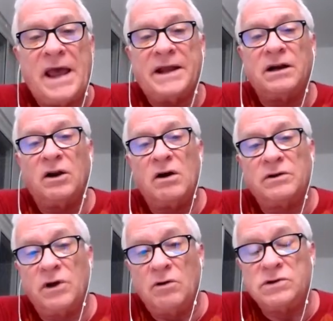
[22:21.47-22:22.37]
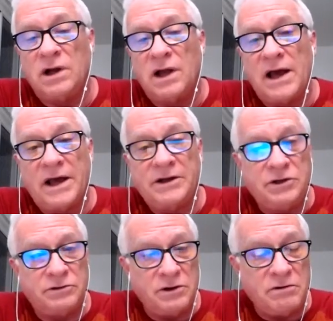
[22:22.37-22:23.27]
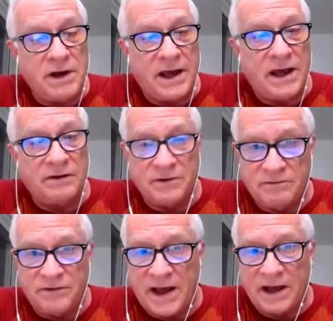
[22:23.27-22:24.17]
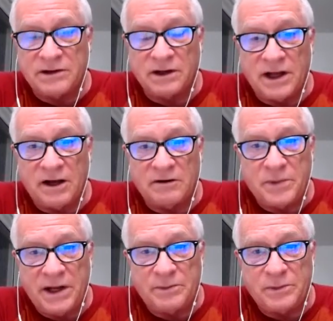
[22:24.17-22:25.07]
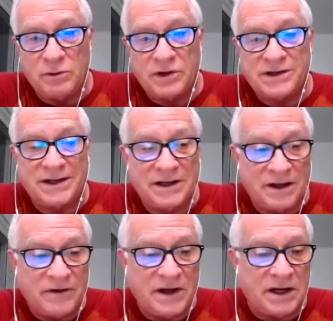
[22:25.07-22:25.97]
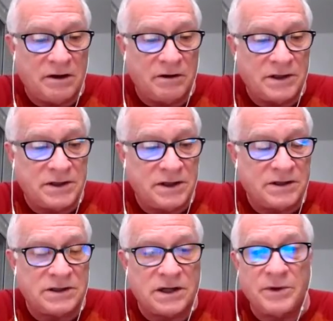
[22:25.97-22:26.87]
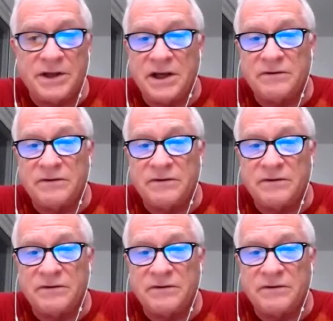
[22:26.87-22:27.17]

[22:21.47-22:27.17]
And along those lines, you do have, in fact, a lot of people with significant illnesses, some of the